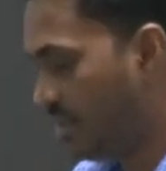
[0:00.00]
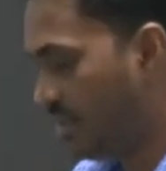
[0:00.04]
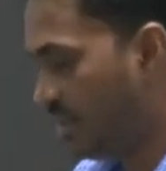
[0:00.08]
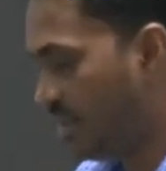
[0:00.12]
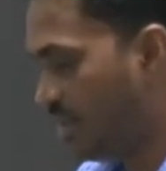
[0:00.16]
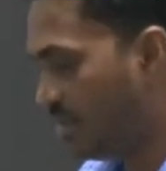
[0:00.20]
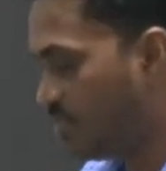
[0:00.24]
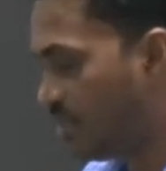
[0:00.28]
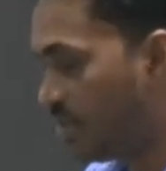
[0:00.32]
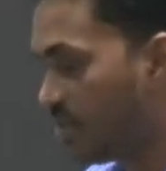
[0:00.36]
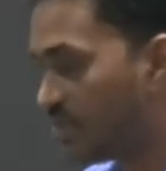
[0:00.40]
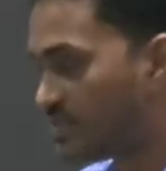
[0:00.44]

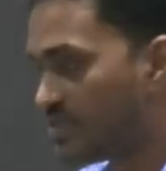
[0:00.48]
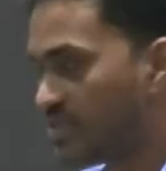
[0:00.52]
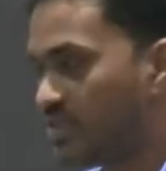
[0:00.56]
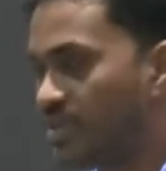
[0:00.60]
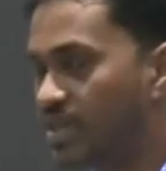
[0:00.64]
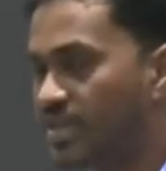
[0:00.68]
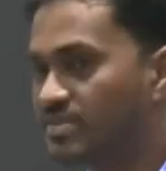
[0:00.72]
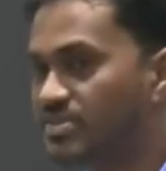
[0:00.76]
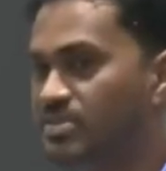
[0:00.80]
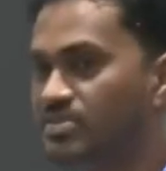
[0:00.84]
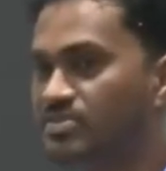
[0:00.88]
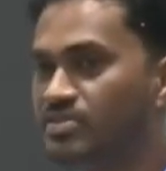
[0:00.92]
a
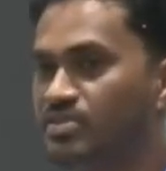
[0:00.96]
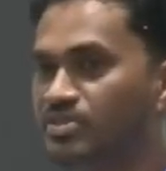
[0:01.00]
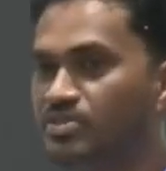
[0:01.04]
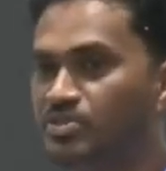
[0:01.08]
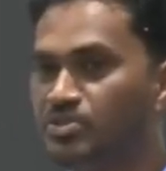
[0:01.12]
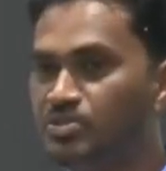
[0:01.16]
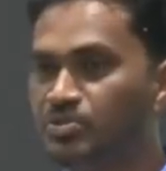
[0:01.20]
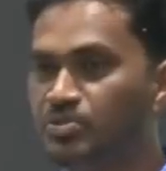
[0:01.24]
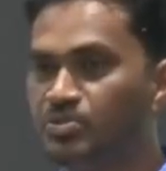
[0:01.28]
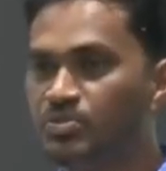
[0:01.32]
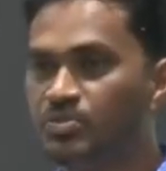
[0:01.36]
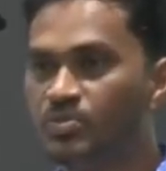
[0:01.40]
personal assistant
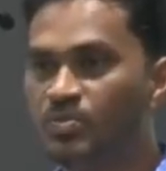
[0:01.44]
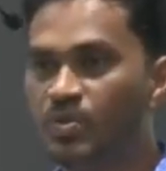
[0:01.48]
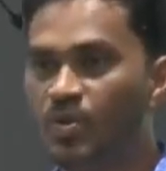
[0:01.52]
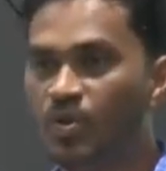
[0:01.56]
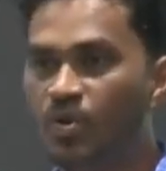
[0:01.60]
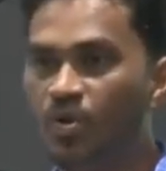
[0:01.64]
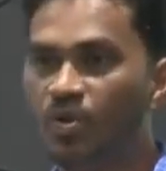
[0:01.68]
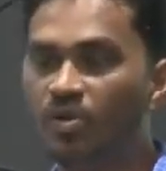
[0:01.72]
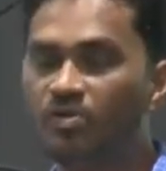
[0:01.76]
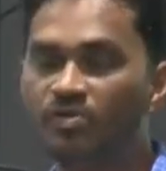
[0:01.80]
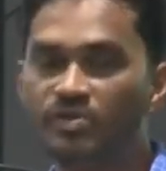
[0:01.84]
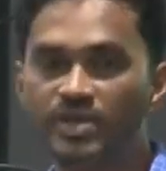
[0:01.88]
to
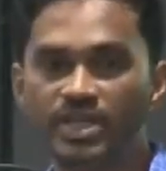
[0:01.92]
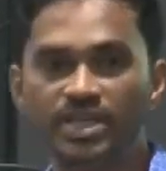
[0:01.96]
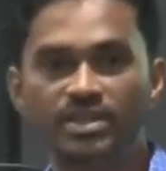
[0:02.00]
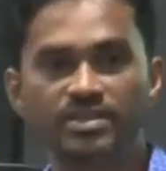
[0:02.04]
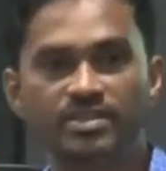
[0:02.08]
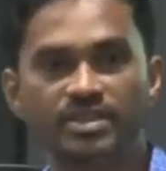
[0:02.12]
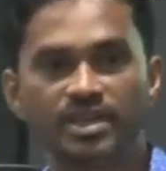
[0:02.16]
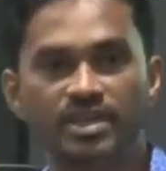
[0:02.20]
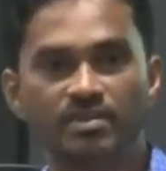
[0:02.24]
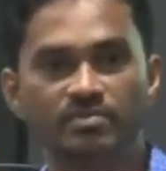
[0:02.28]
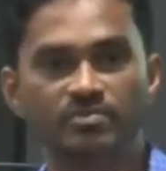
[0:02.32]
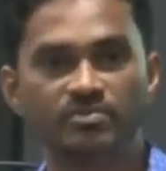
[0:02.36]
you on real
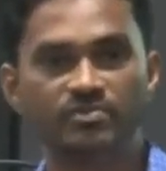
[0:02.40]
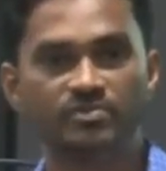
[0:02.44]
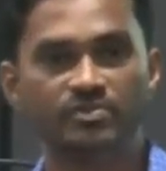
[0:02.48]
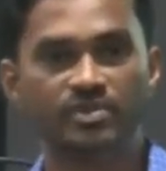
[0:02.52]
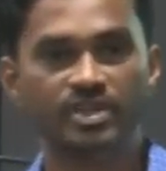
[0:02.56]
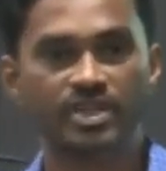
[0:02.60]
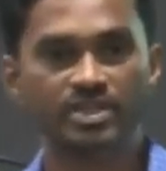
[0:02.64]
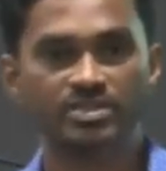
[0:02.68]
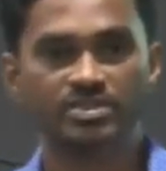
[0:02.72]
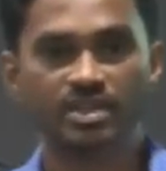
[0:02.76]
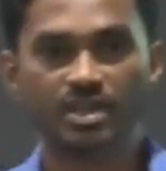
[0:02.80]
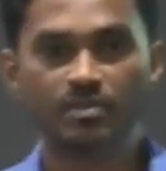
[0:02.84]
time.
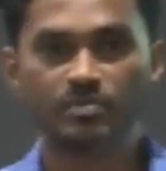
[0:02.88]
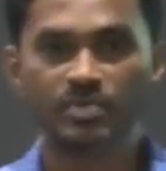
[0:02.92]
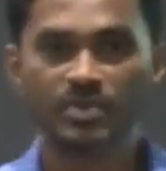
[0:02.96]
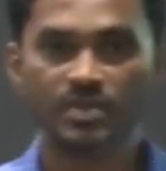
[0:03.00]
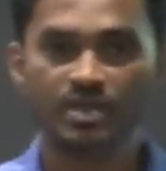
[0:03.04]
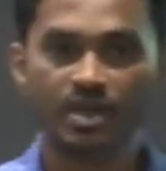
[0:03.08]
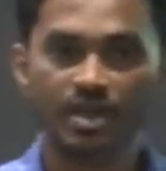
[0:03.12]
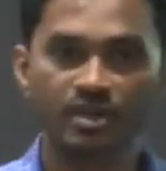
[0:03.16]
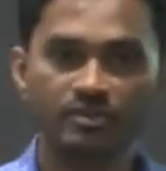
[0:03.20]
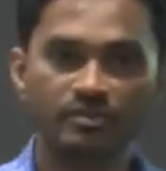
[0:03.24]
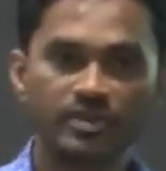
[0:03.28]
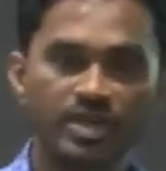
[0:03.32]
For
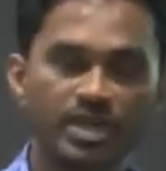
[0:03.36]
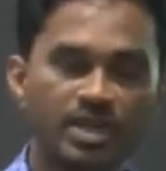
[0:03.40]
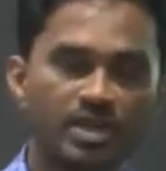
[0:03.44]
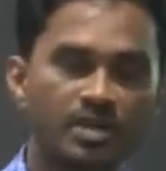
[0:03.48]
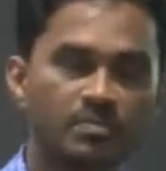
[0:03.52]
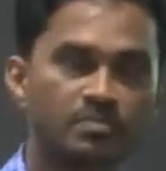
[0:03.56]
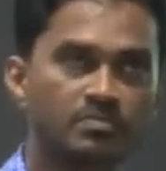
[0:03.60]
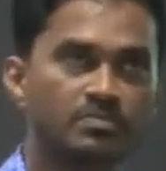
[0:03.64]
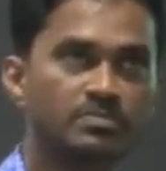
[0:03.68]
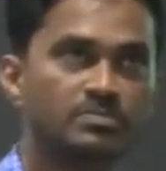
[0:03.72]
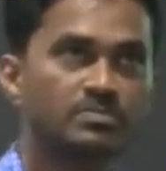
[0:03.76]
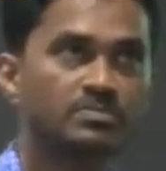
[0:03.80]
example, I wake
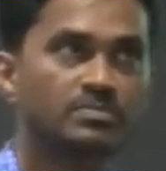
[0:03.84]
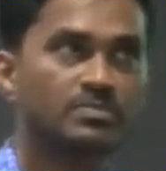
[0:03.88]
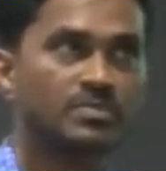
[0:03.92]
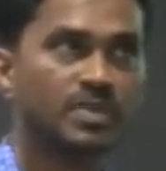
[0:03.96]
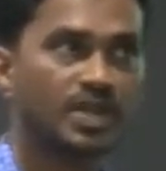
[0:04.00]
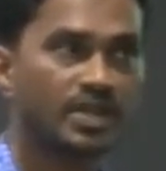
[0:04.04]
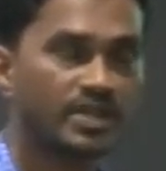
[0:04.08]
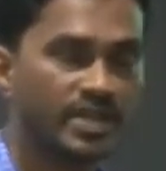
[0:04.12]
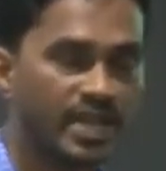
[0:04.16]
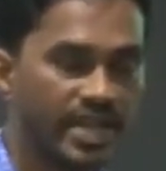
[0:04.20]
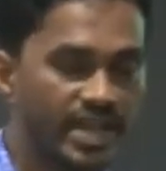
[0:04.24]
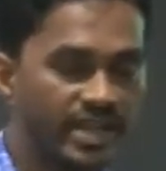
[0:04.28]

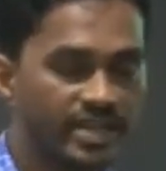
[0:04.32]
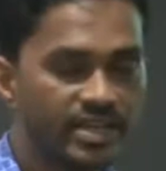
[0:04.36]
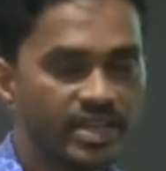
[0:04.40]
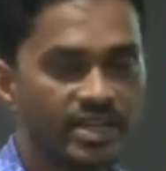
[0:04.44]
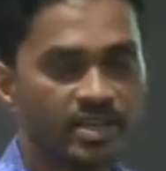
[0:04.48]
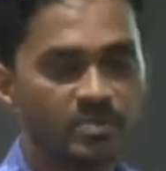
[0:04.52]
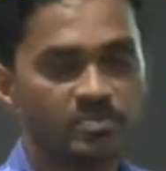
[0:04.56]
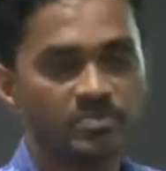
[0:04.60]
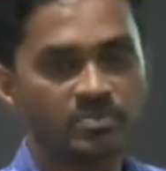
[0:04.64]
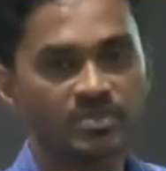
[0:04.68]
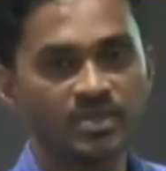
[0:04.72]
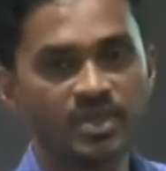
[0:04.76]
up at 8
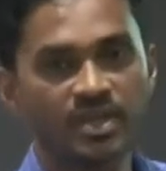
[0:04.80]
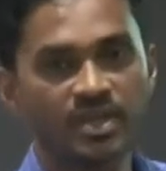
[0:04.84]
a.m.